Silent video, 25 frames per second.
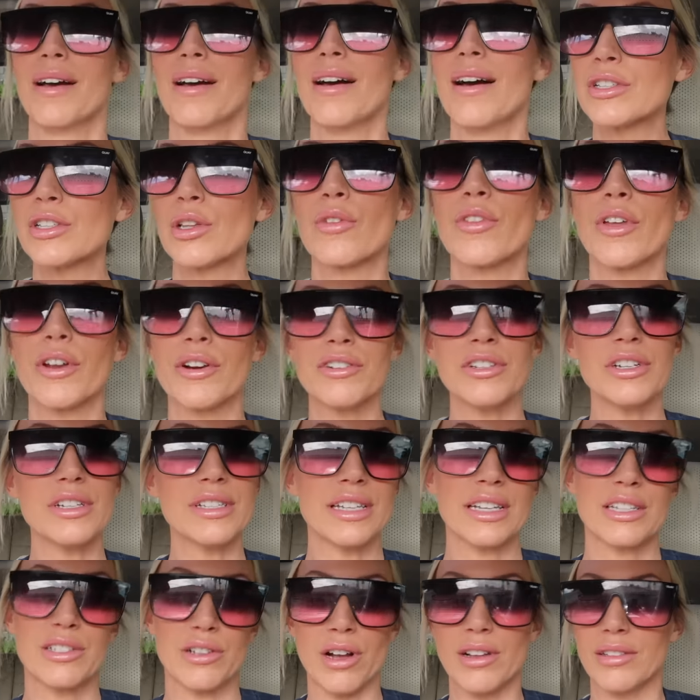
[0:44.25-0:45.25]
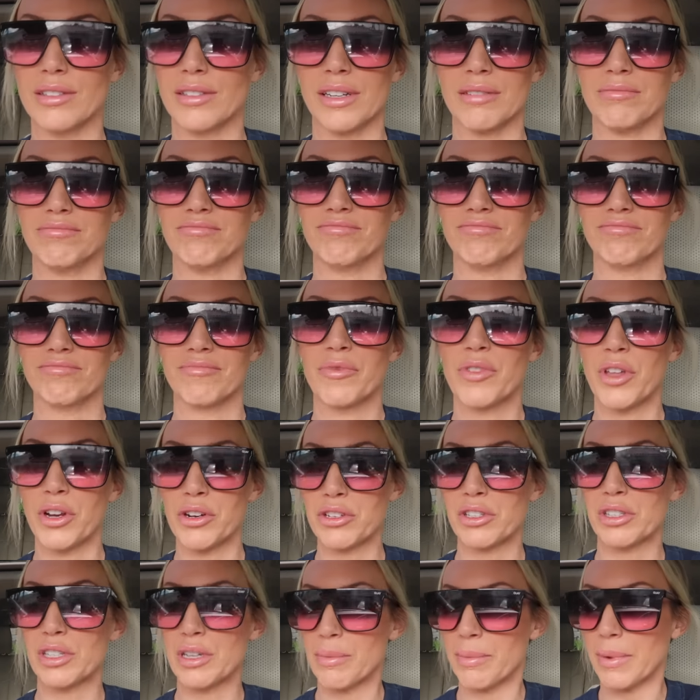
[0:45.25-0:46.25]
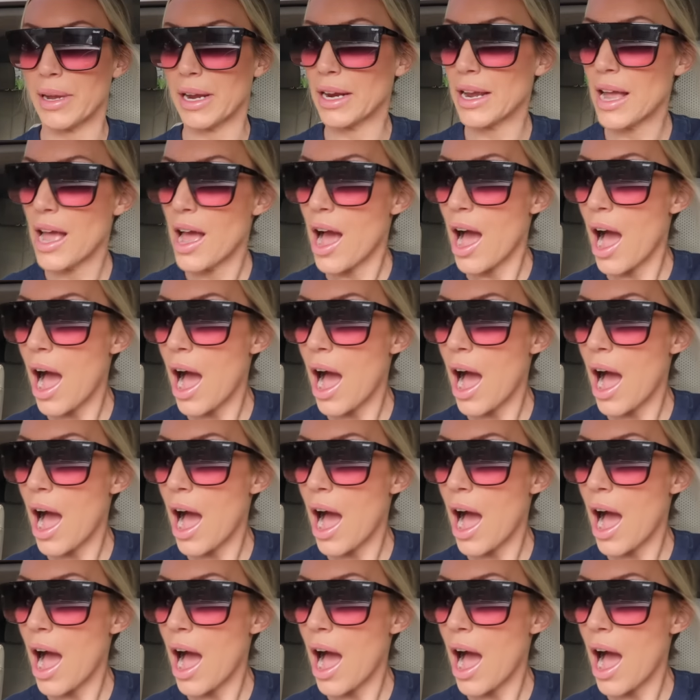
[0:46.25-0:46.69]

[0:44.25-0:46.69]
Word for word: So they're just exhausted. They're sleeping.